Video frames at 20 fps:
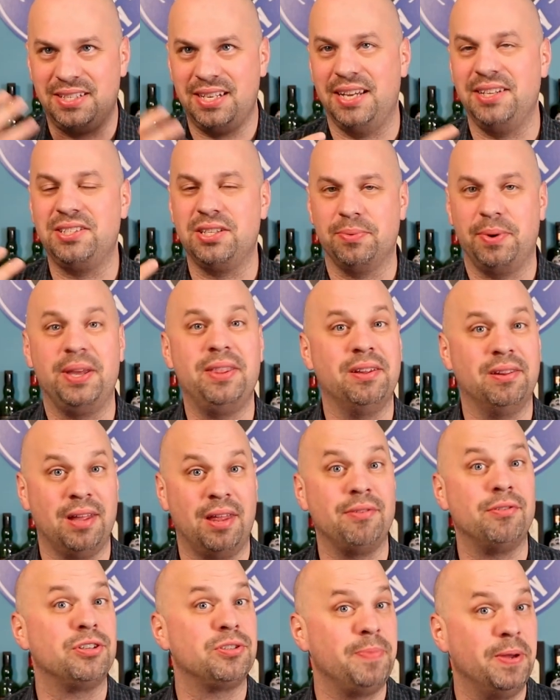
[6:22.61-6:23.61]
tastes the way that
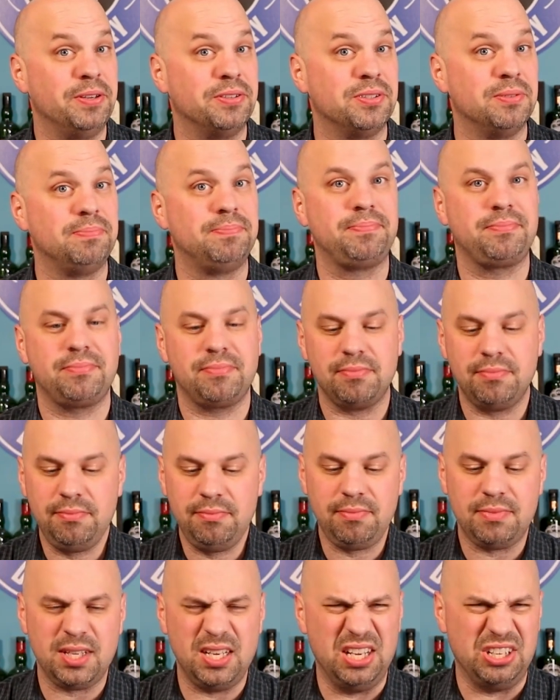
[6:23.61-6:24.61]
leather smells.
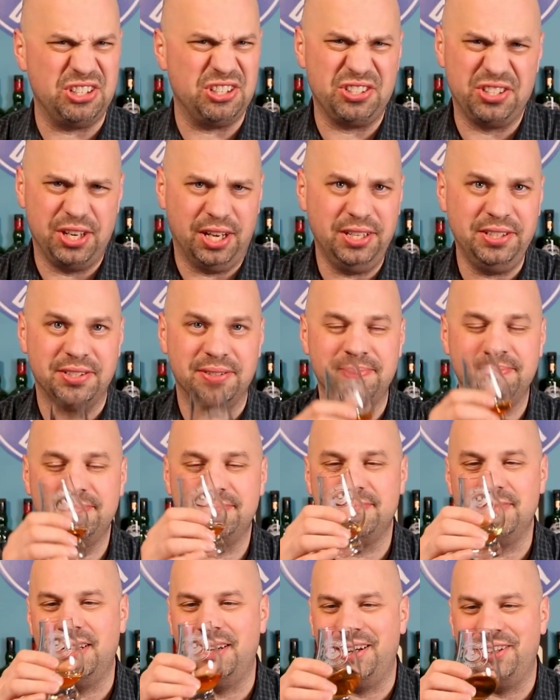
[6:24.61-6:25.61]
It just does,
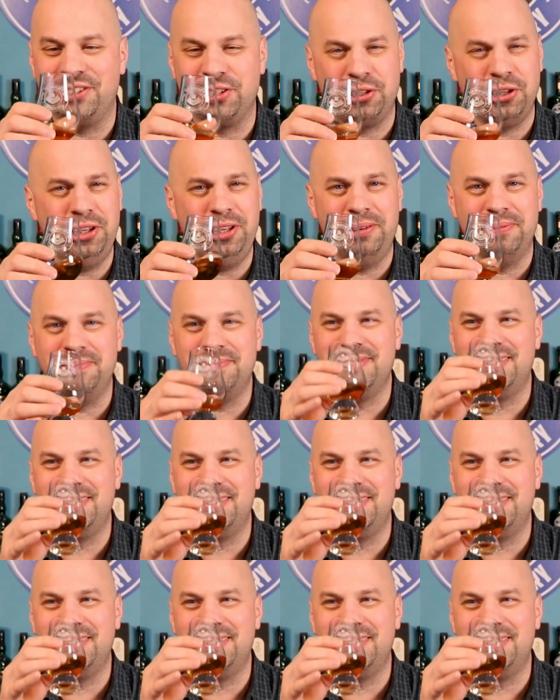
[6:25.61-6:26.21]
and it's good.